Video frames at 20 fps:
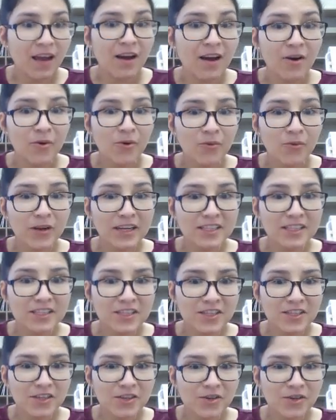We
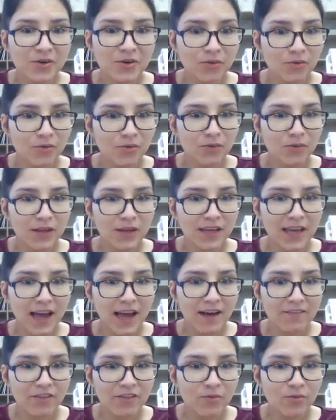do. We
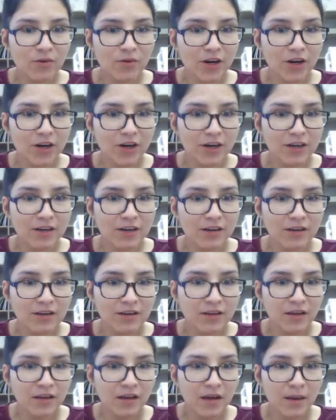have the word
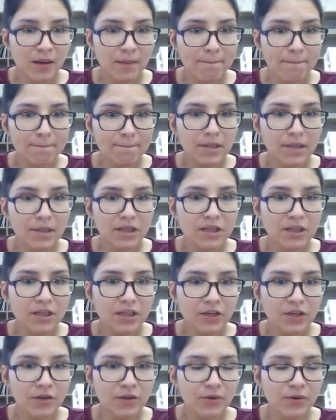
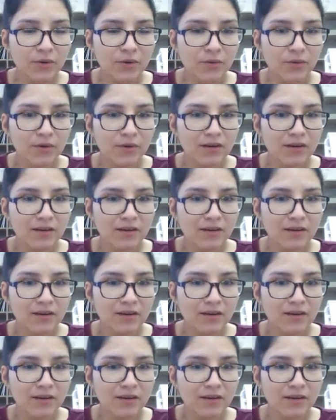blue.